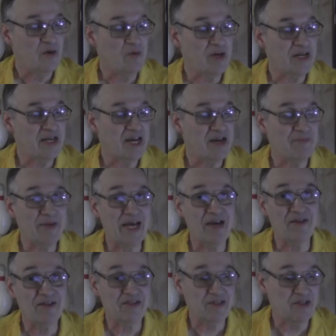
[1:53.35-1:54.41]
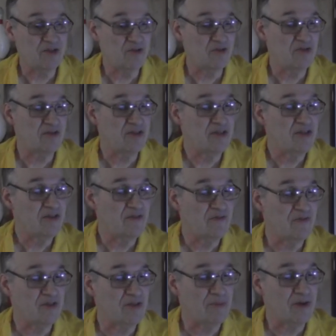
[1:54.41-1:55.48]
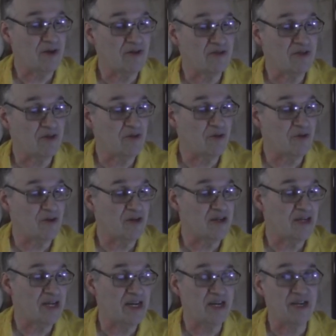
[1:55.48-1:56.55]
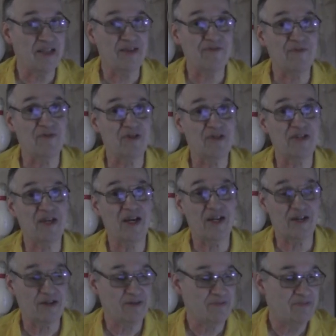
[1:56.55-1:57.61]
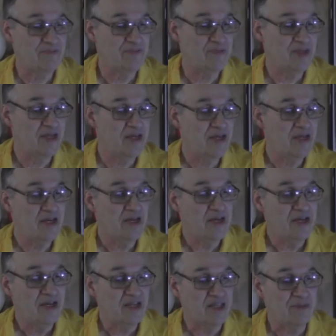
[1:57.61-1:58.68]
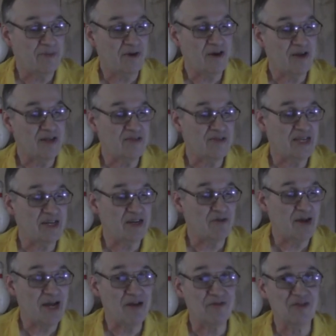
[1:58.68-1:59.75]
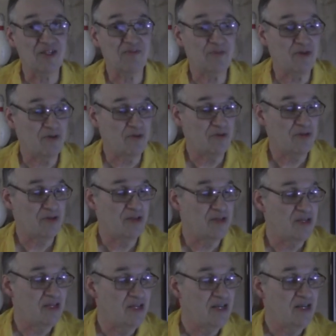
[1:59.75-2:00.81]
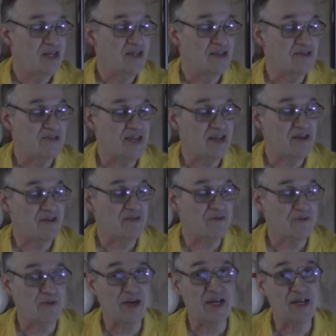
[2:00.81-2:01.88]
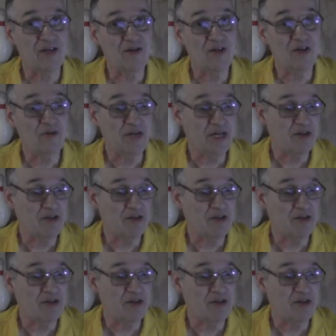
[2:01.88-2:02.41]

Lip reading: One compound is used for the ball's core and another for its color. The ball is then ground smooth, sent for a logo